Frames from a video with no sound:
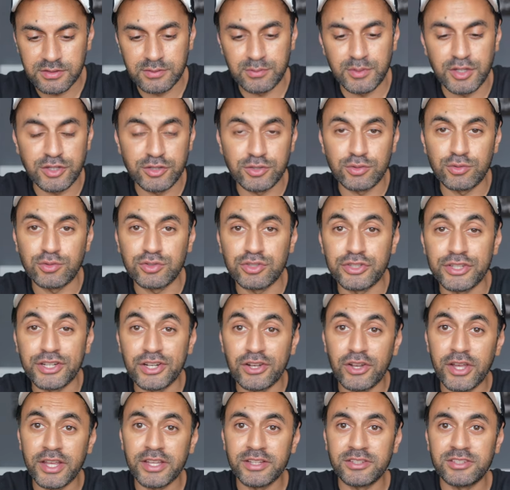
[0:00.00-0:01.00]
Make sure to
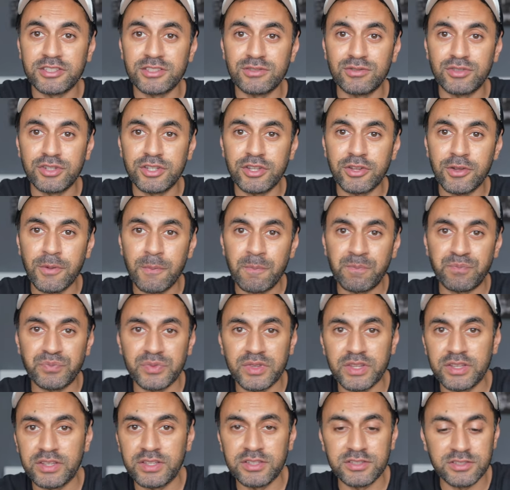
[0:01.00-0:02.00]
like this video.
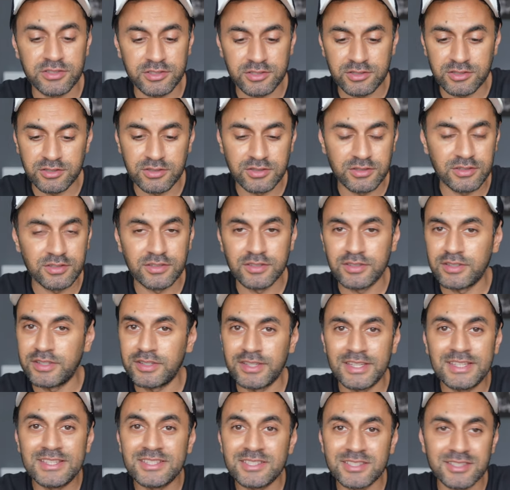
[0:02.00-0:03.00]
It just
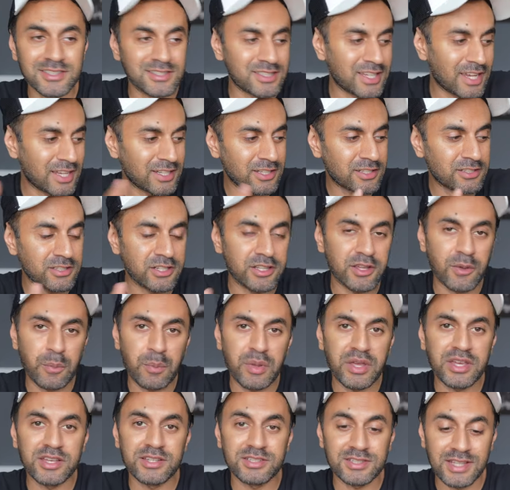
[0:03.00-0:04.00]
instantaneously
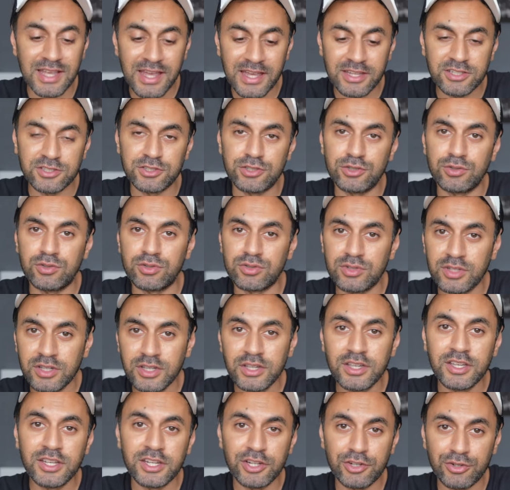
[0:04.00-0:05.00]
appears as you're
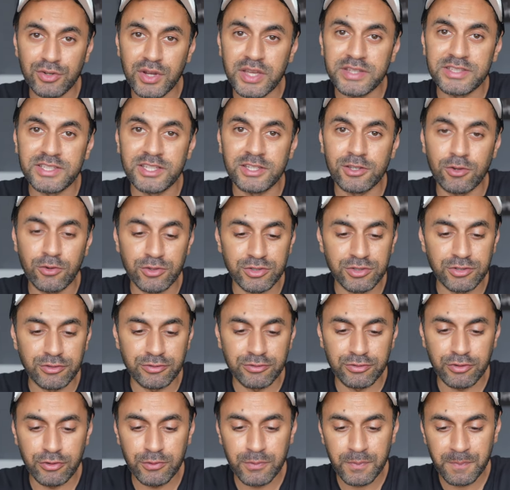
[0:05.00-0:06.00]
creating on your
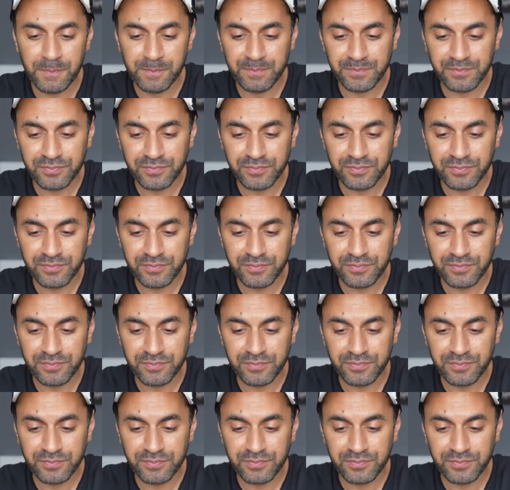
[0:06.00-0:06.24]
phone.